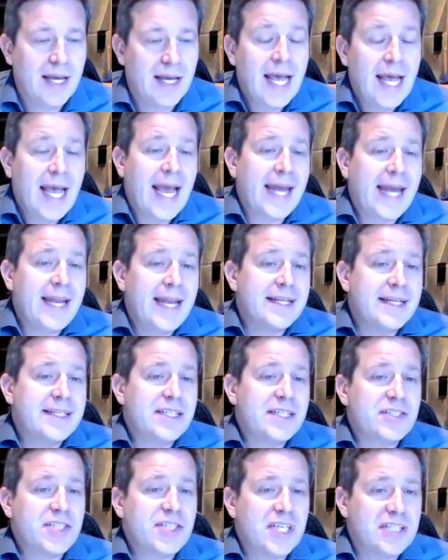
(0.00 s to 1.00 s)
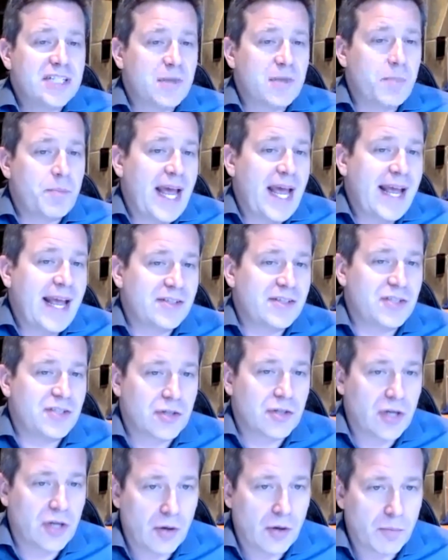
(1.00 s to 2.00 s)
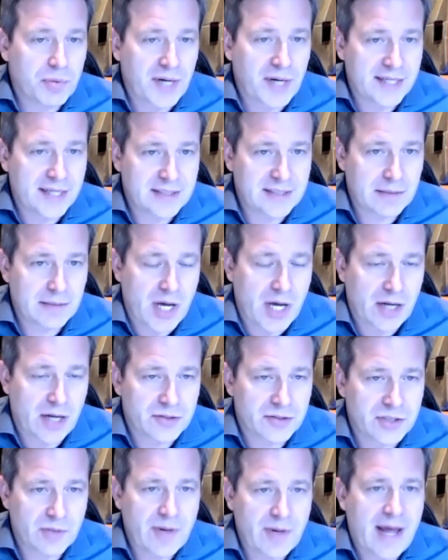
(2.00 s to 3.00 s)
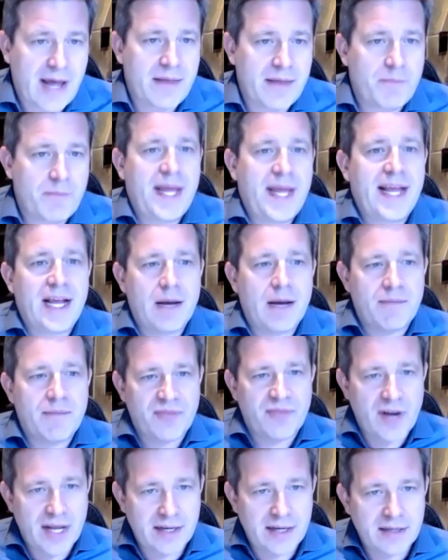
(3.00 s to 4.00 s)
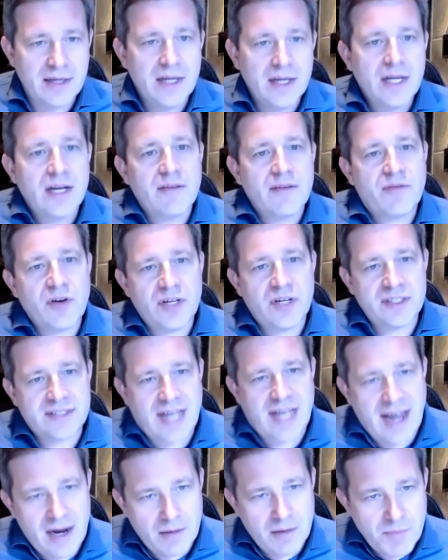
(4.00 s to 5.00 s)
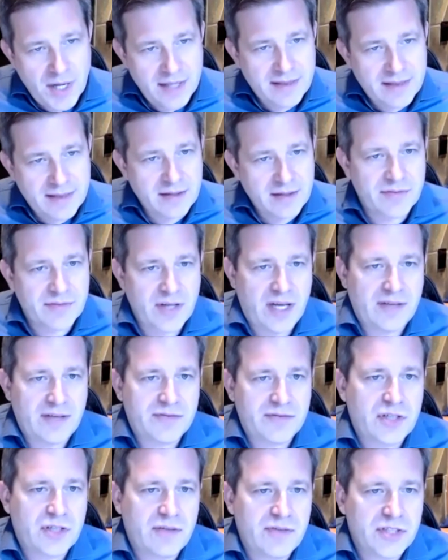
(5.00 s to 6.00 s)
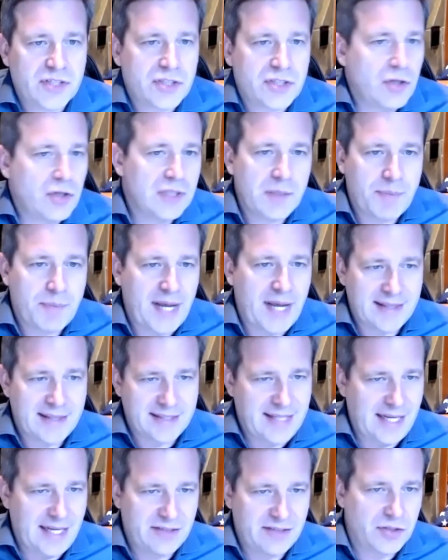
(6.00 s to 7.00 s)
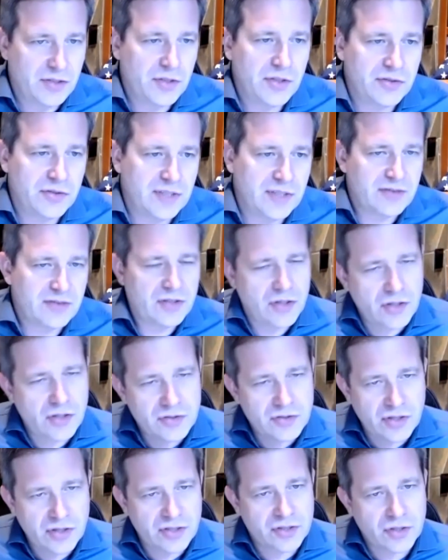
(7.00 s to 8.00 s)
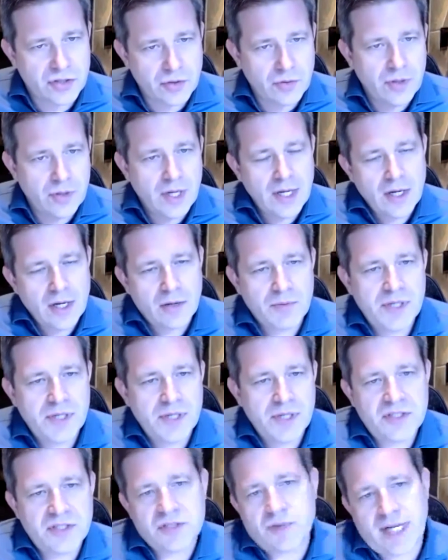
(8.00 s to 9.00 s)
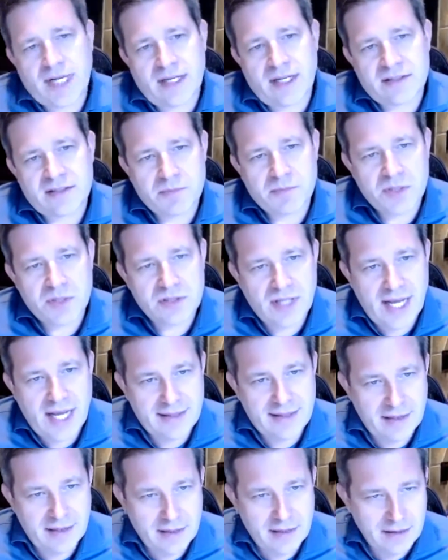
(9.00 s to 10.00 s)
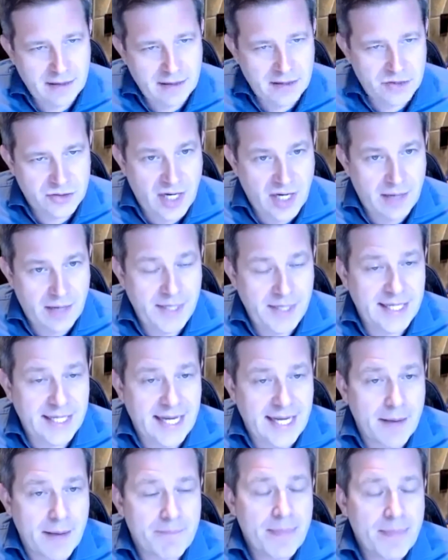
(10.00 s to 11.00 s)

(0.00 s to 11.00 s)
And in addition, it's a pay as you go pricing model. So rather than paying up front, for an entire month of, of service, you only pay the days you use it. So those are the two reasons why customers like the, the Chime meeting app.